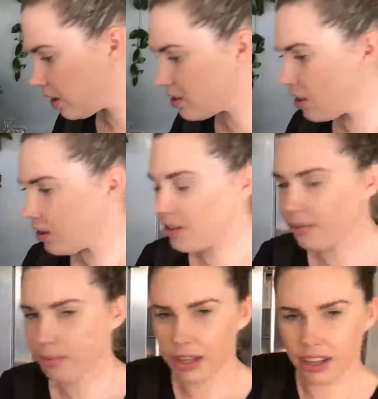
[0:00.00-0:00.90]
It's got
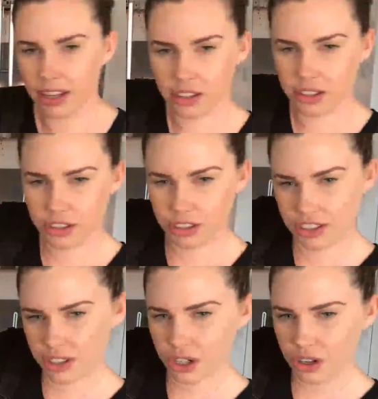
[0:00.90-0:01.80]
some big
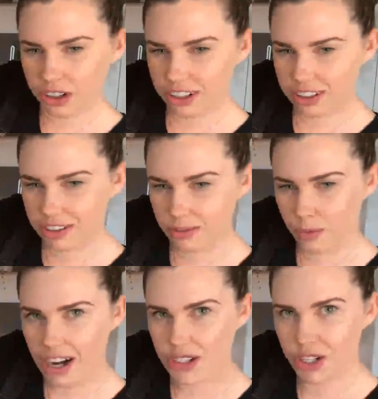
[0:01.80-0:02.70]
chocolate,
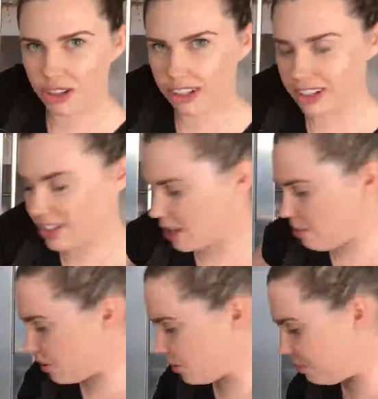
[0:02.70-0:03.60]
white chocolates in the
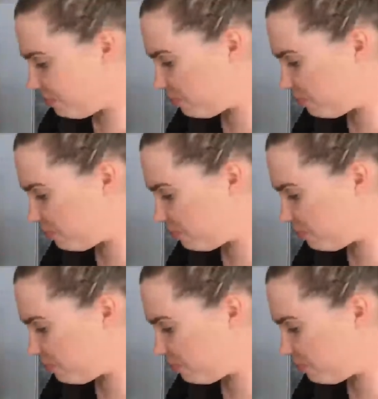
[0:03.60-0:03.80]
middle.